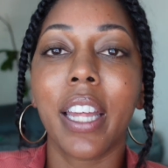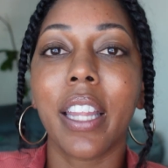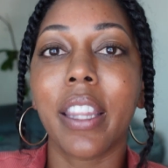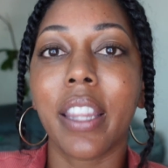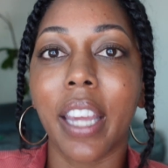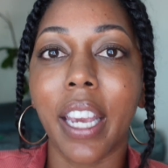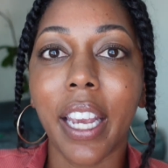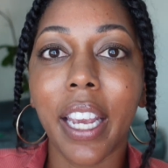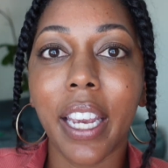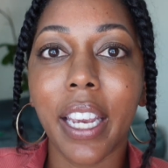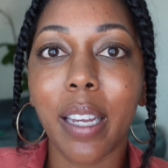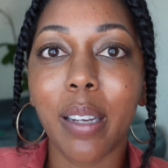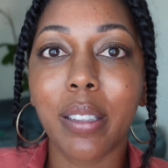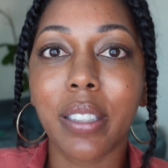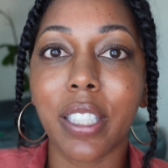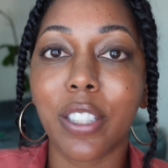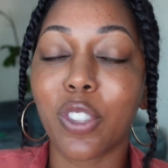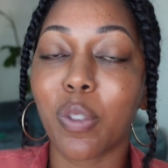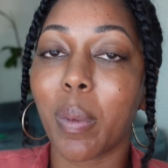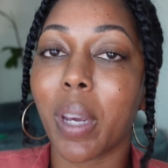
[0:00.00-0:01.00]
Then,
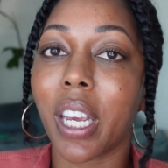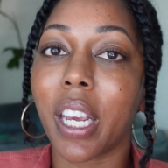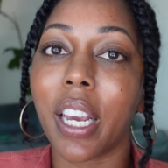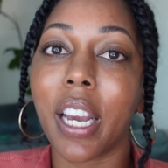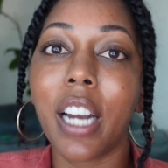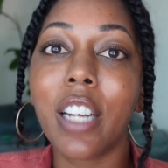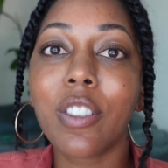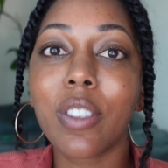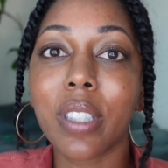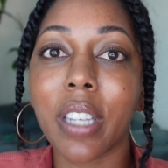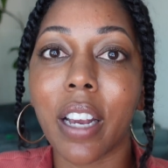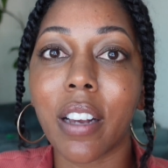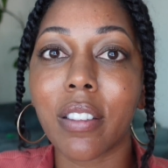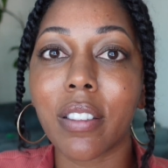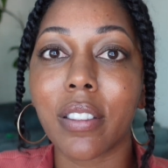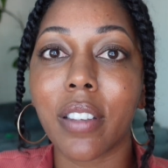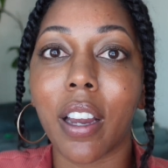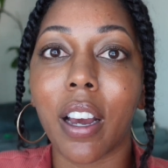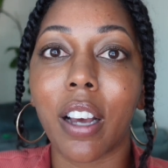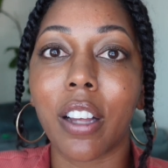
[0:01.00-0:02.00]
since you're making
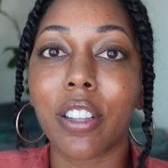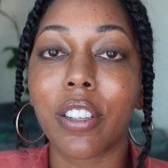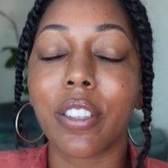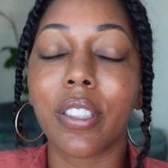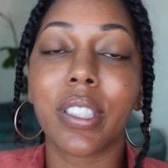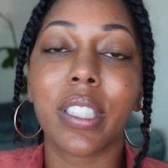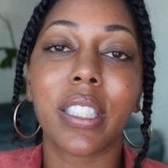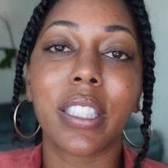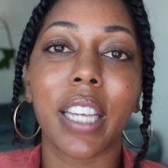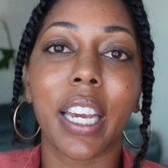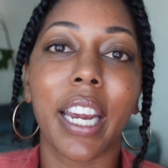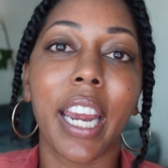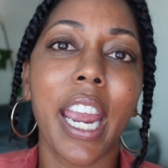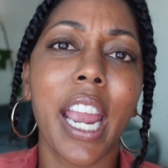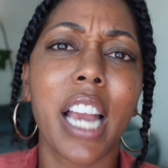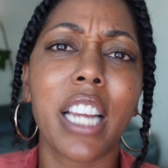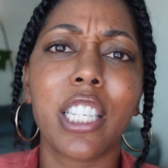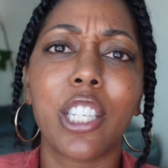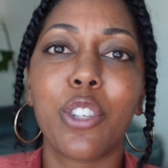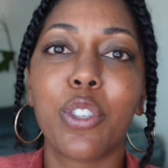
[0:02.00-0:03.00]
$100,000, it's like,
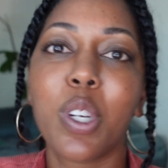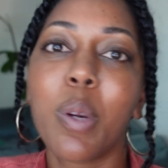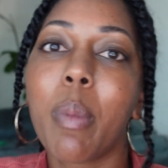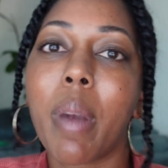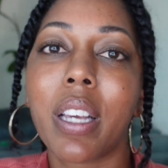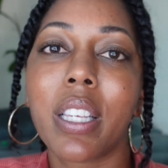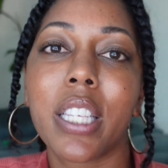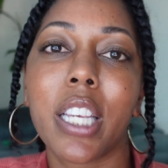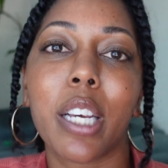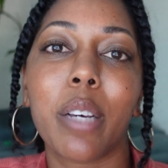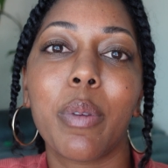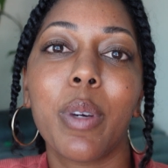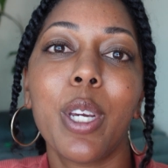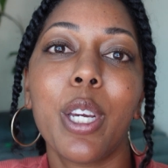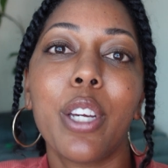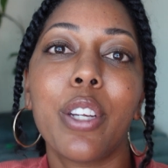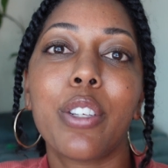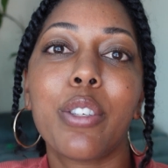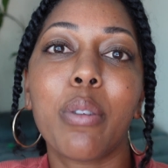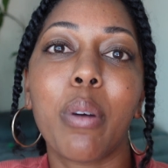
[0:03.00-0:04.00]
hey, I should treat myself
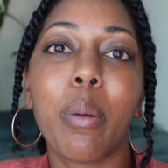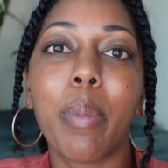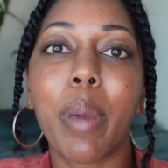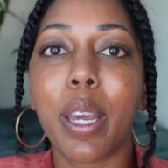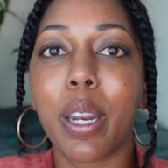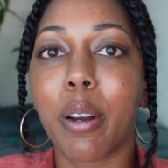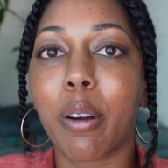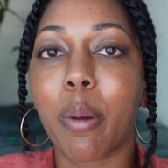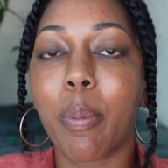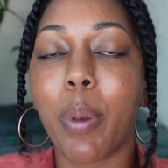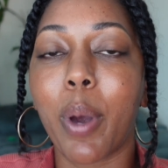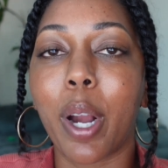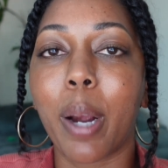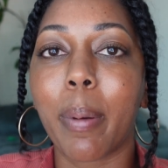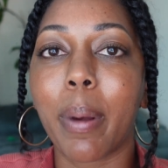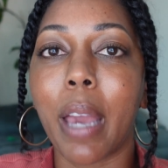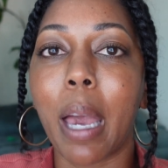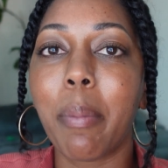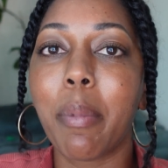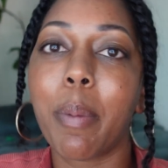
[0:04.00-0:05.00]
to a better
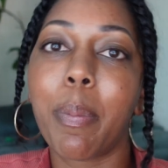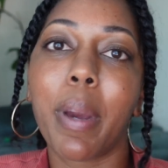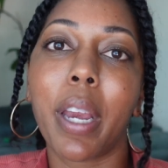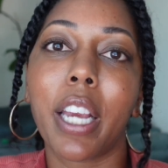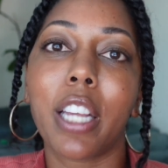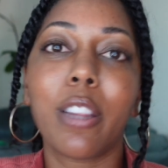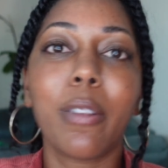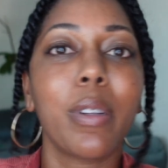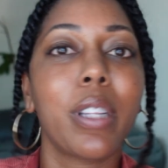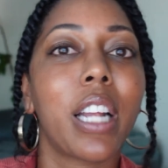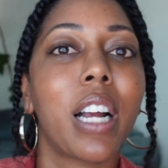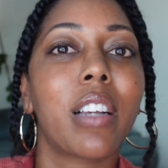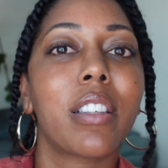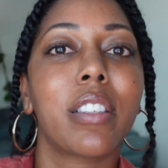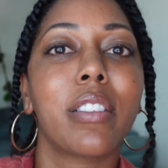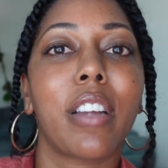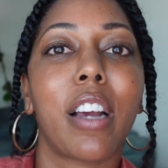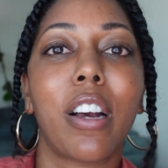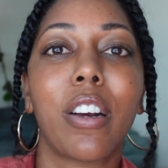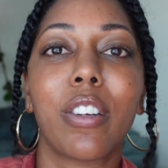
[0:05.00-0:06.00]
apartment. I'm gonna pay
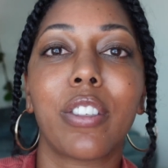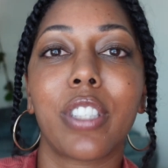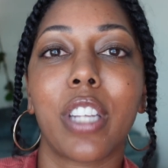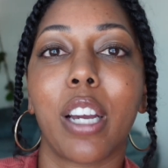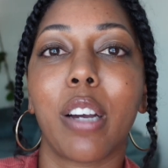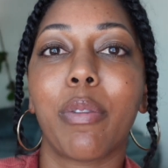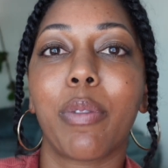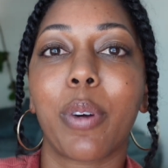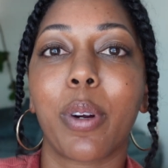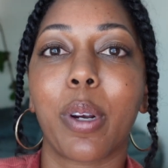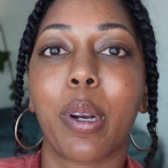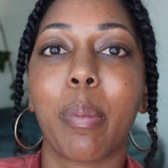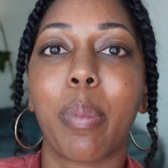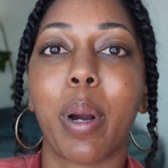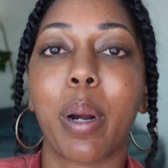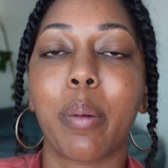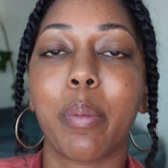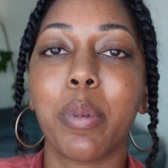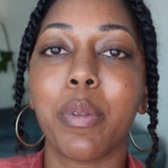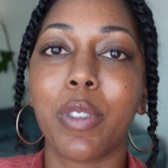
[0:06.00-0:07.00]
$3,000 now for an
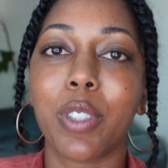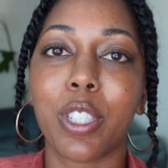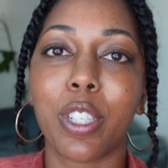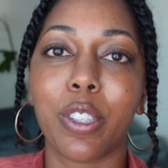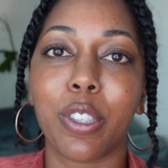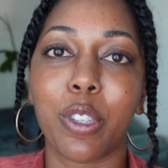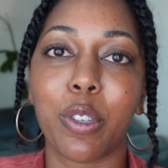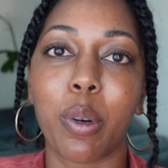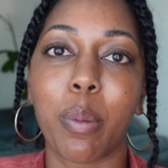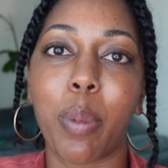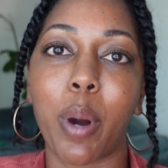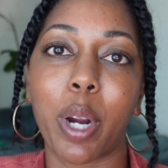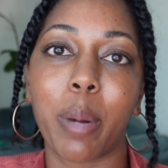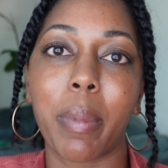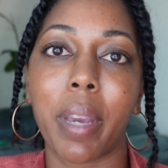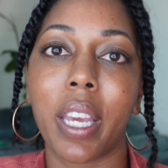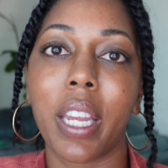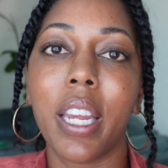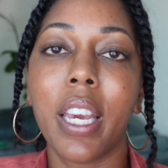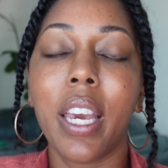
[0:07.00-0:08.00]
apartment, moving to a new
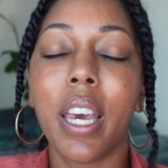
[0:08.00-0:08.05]
apartment.